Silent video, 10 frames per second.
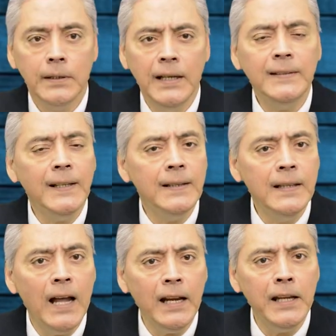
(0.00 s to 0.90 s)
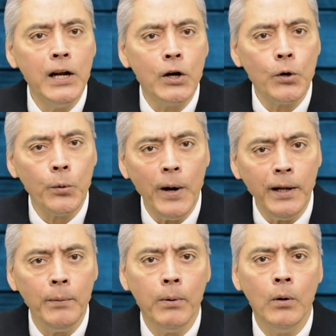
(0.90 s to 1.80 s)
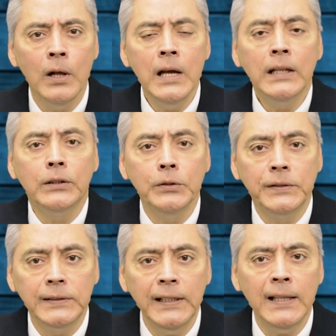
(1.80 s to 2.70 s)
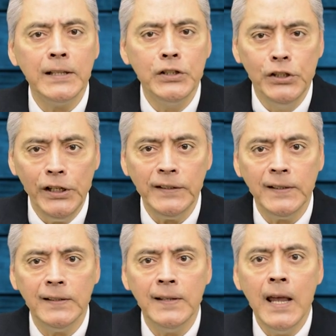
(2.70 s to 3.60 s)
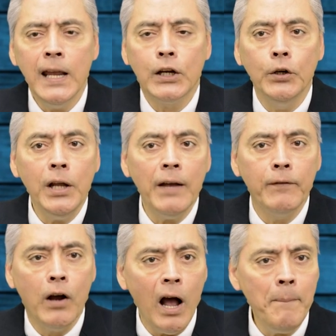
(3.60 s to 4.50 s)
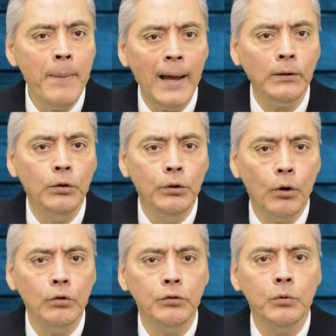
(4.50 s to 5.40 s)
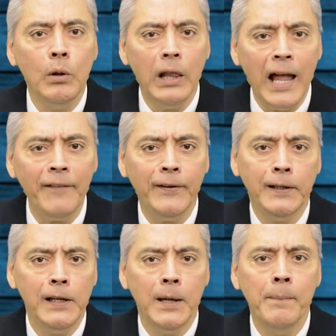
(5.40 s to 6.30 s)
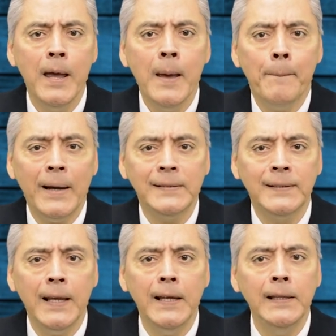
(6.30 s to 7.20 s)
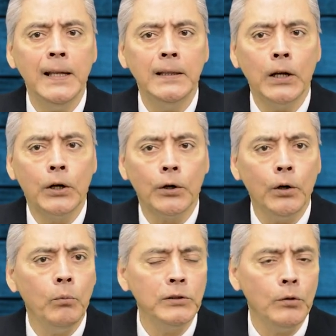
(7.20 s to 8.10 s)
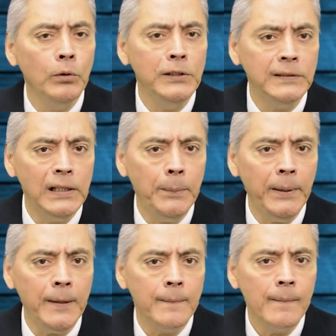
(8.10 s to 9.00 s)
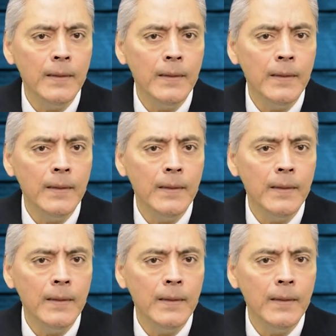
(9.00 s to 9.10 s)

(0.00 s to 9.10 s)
Is it not incredible to see that Jesus could have gone back to those who laughed at him by saying that the girl was only sleeping?